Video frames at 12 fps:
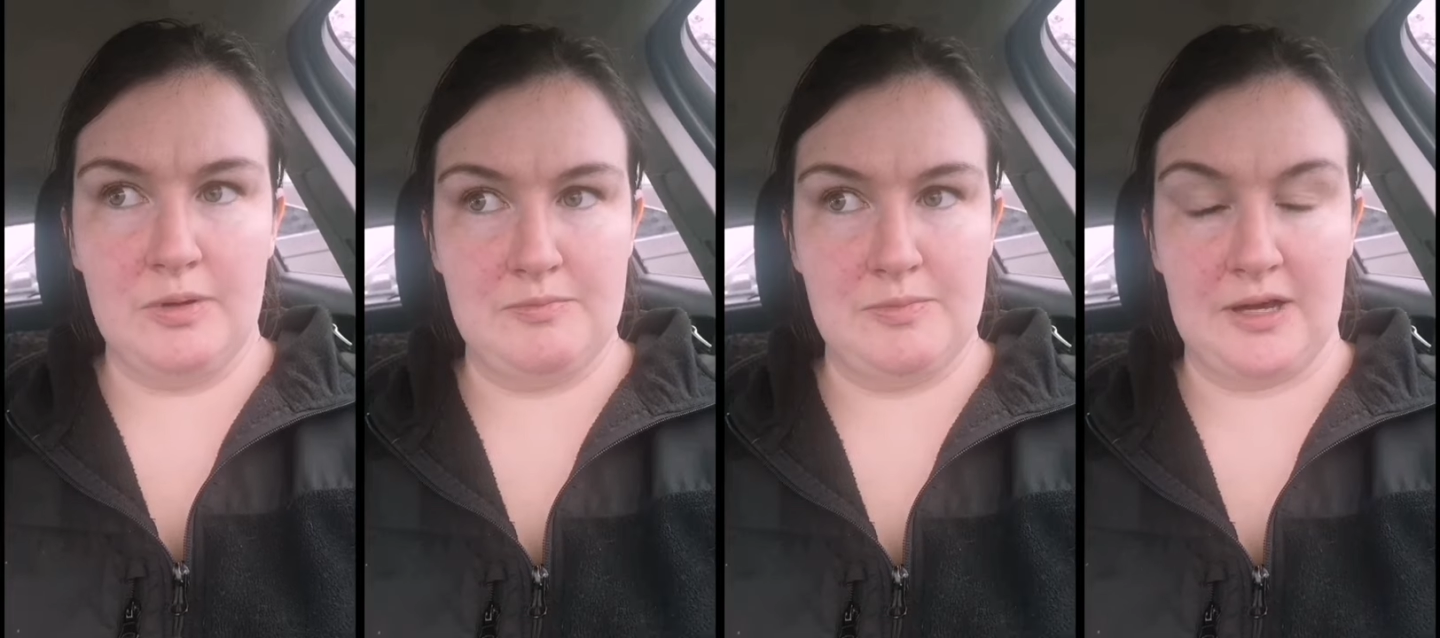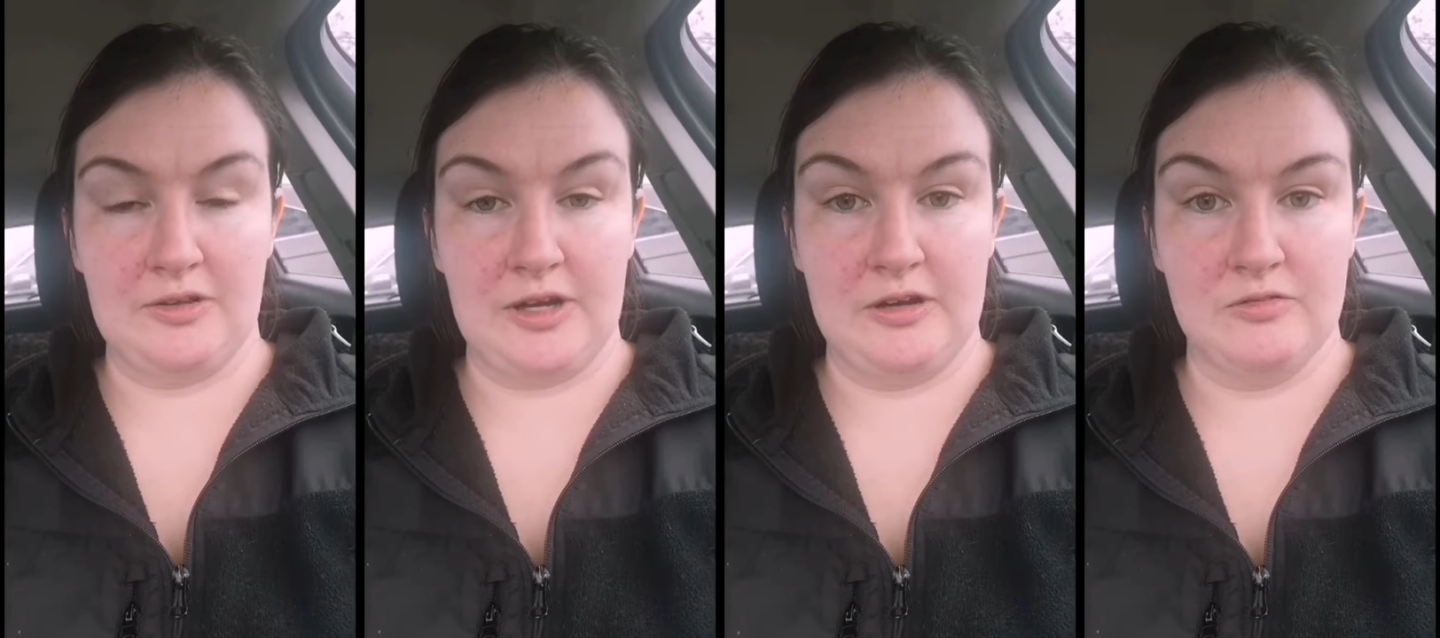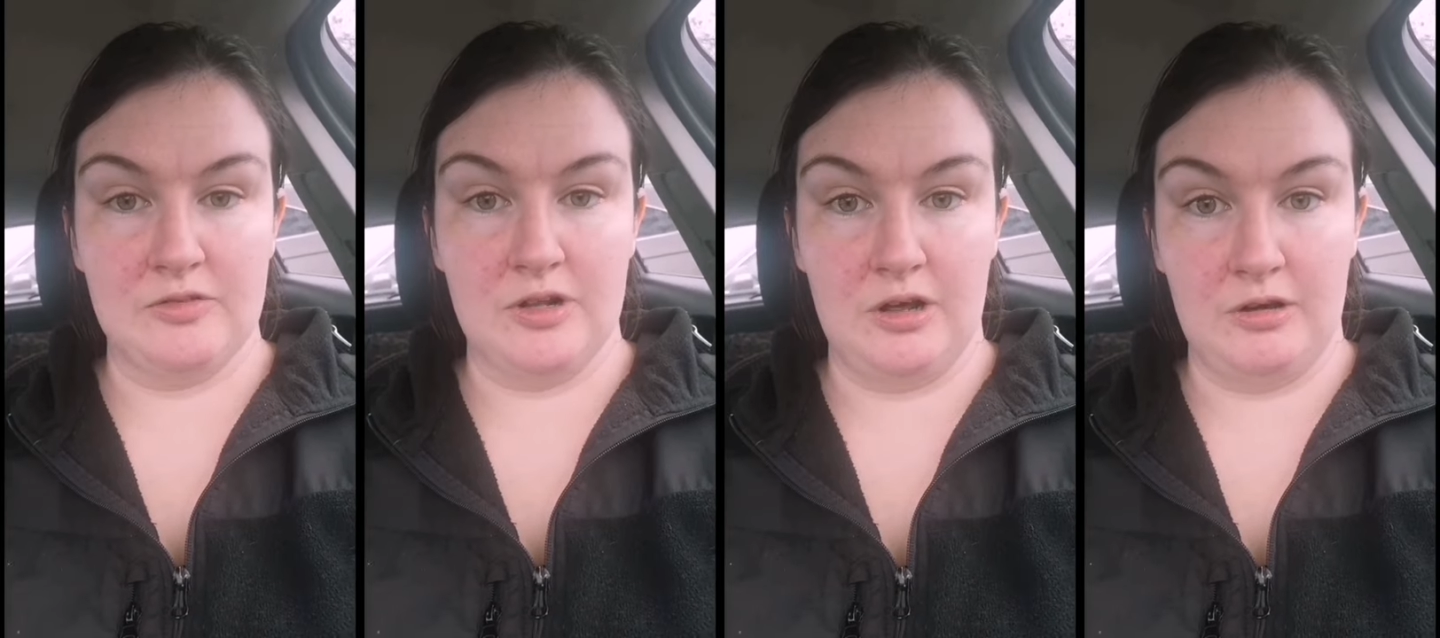bin bags
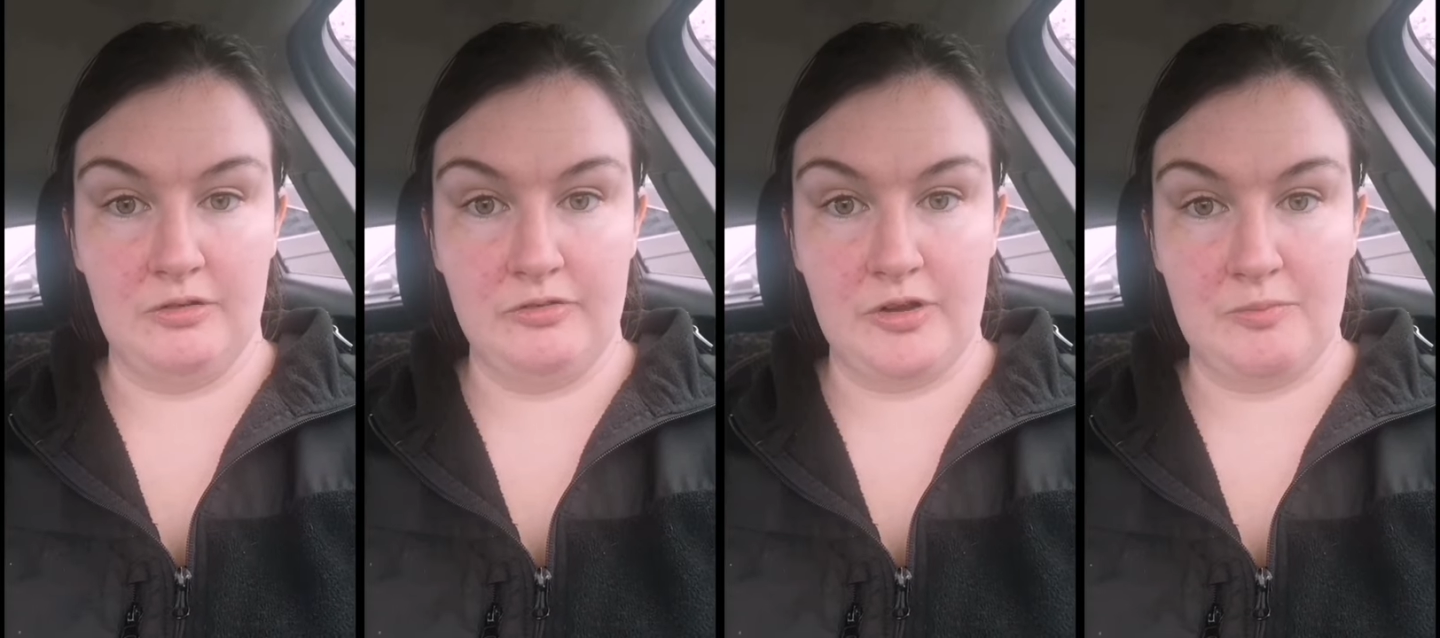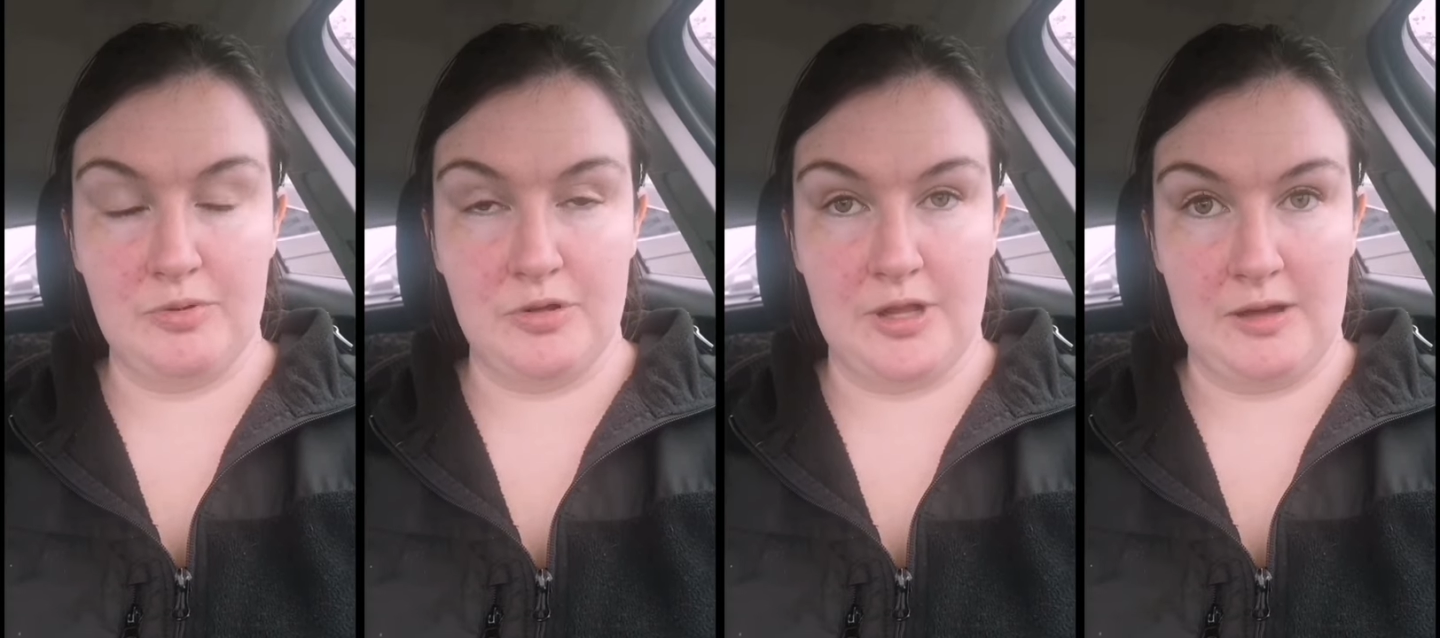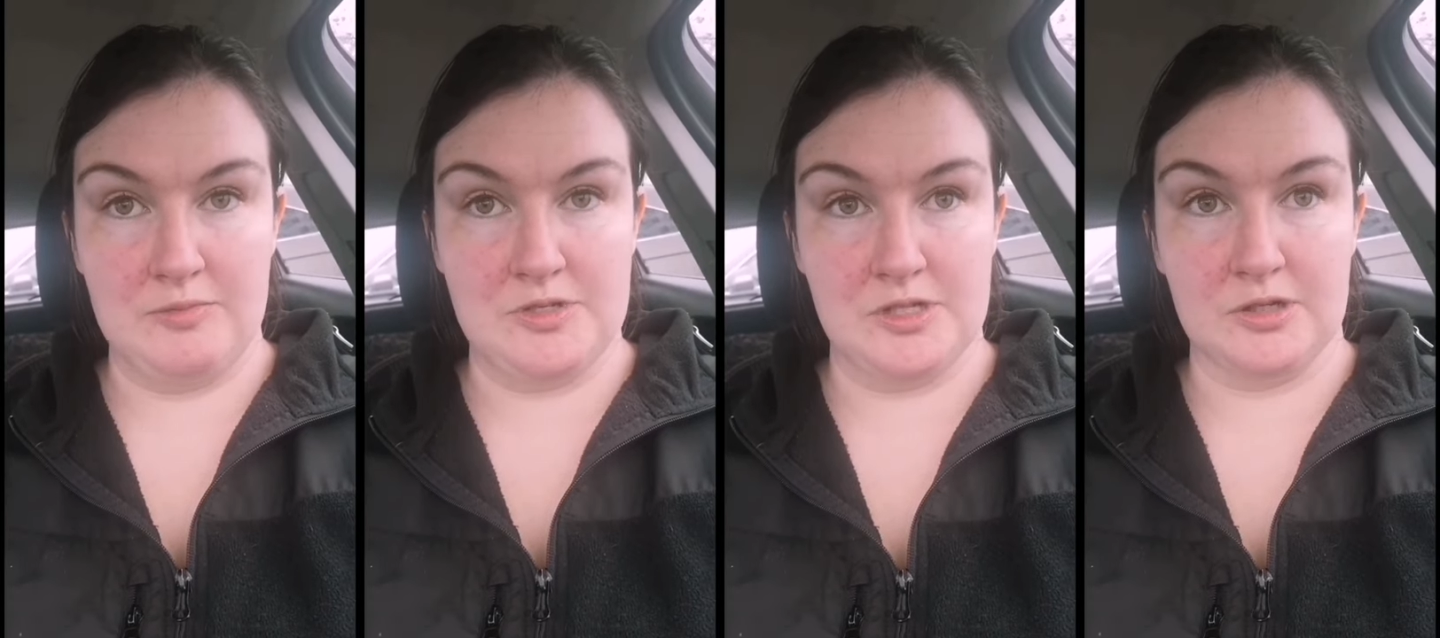out of the loft and put
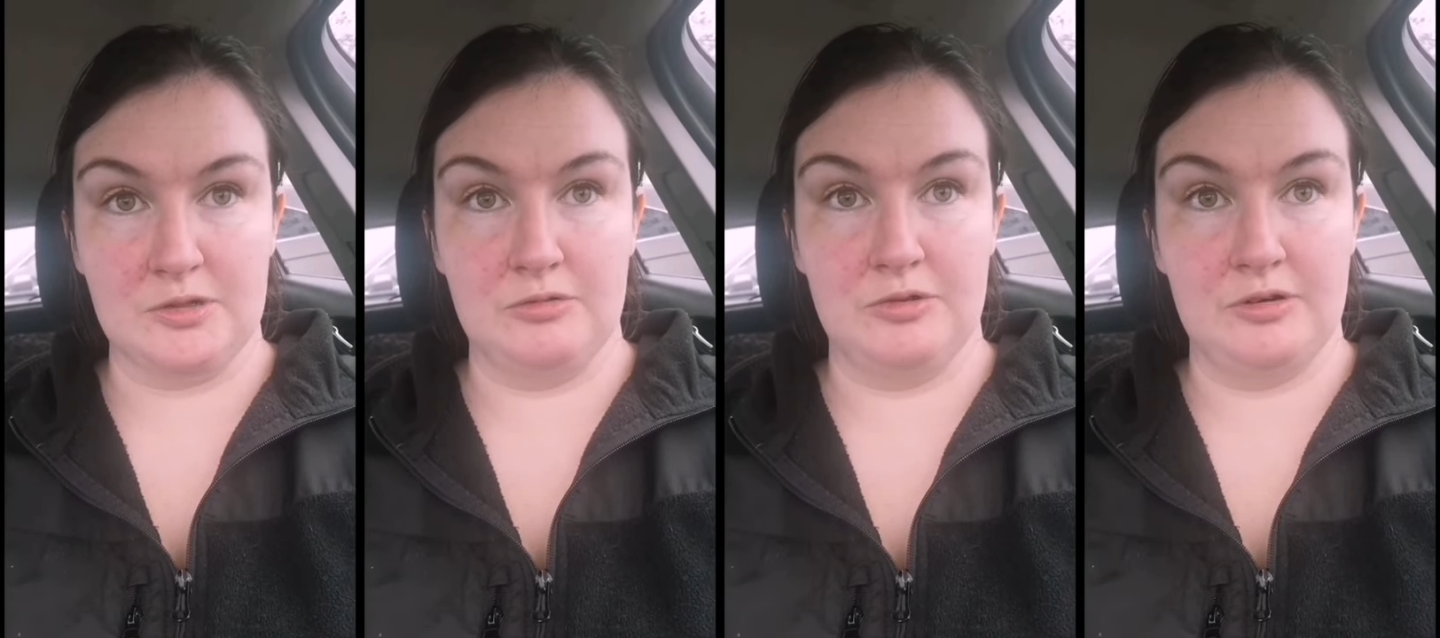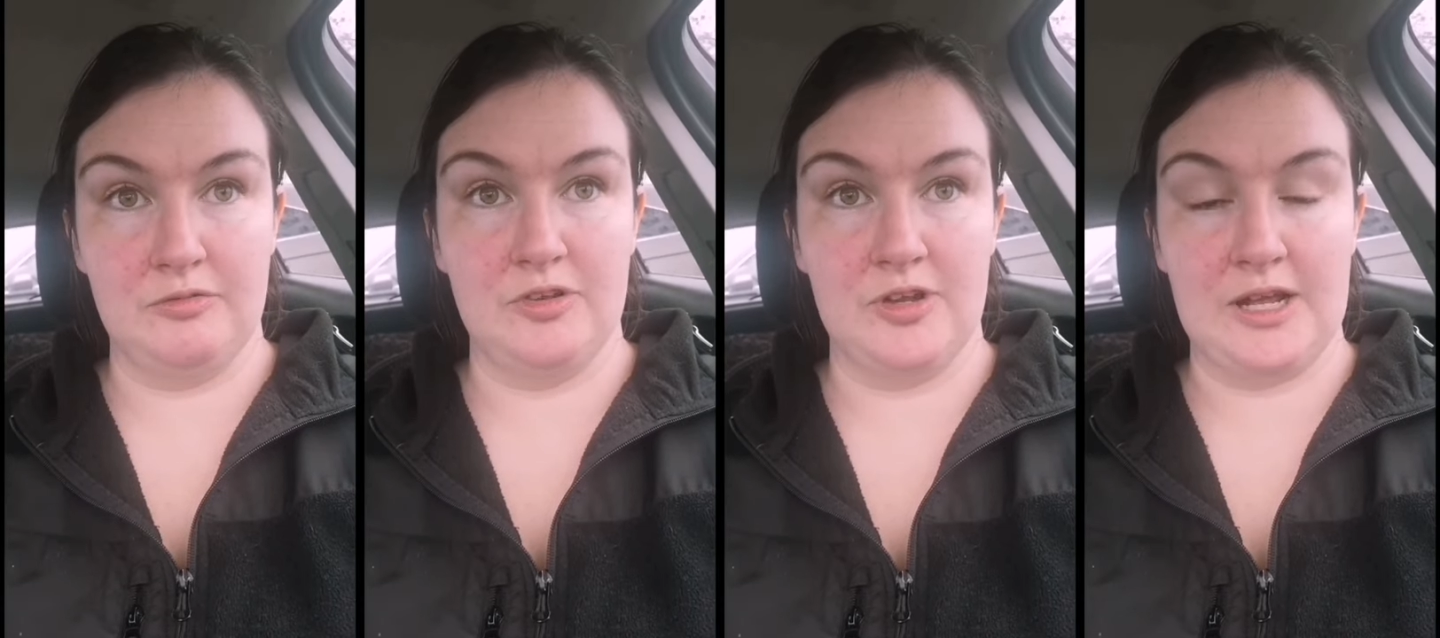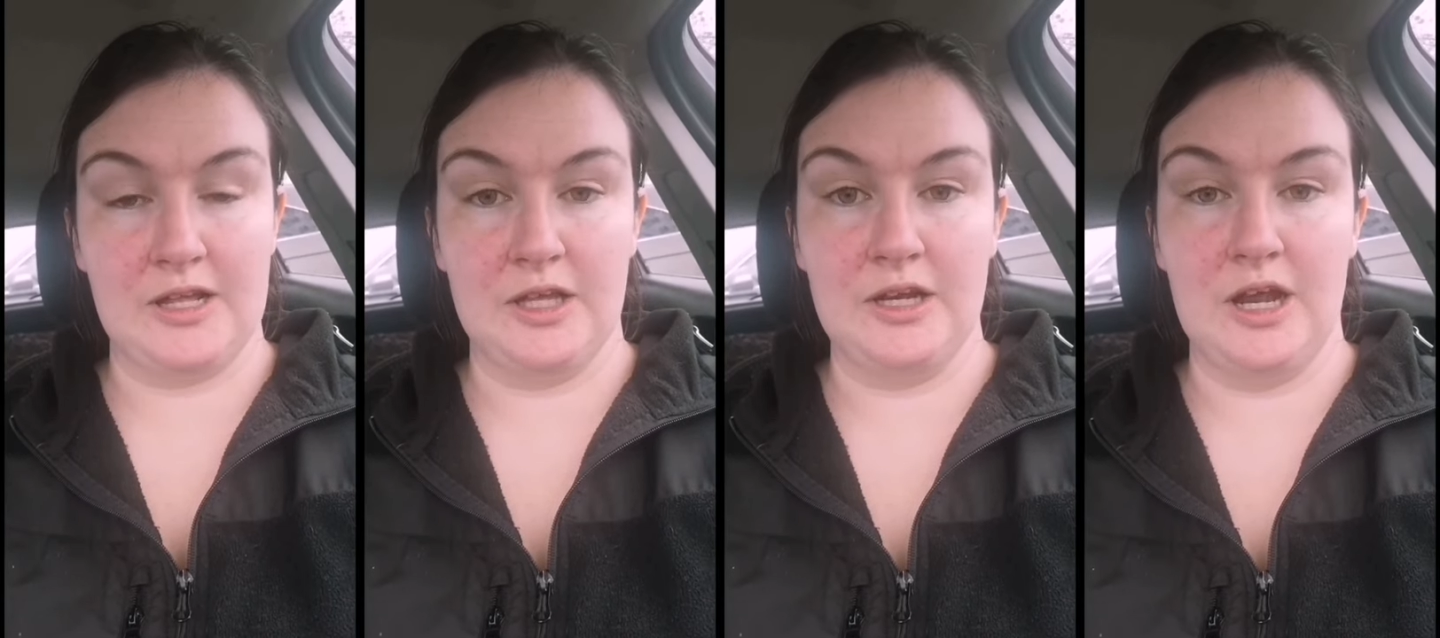them to the clothing
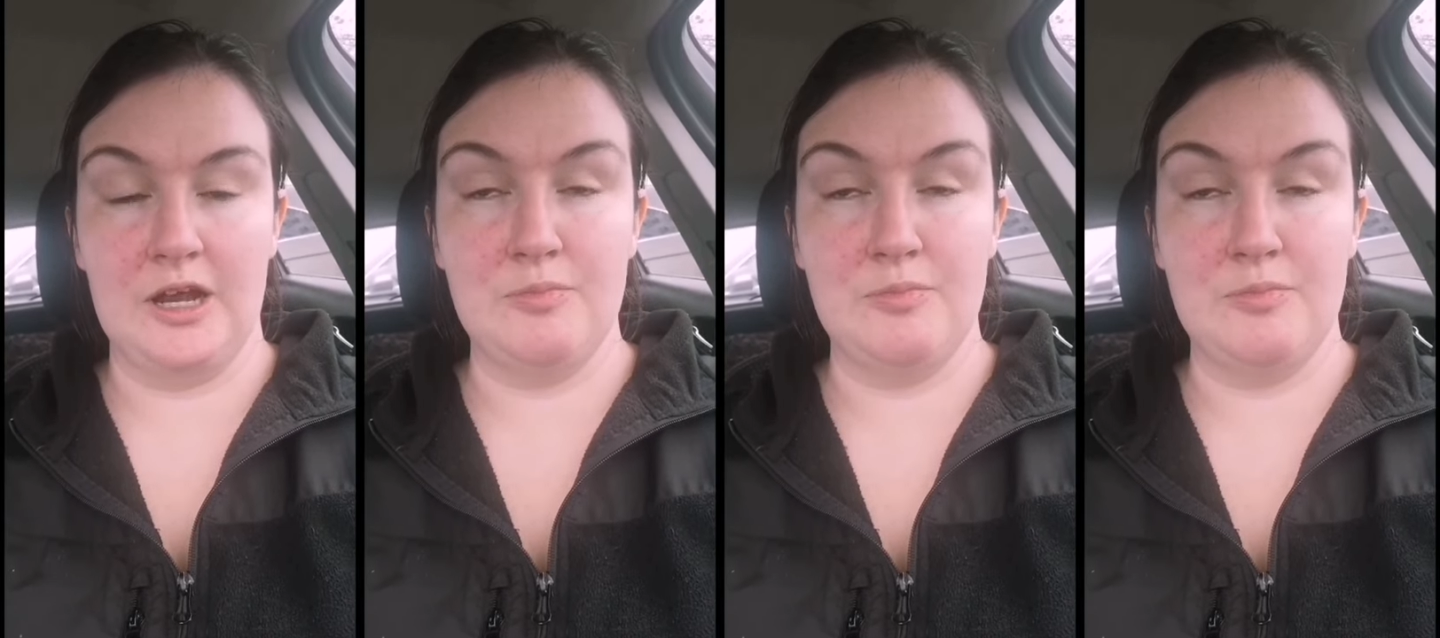recycling.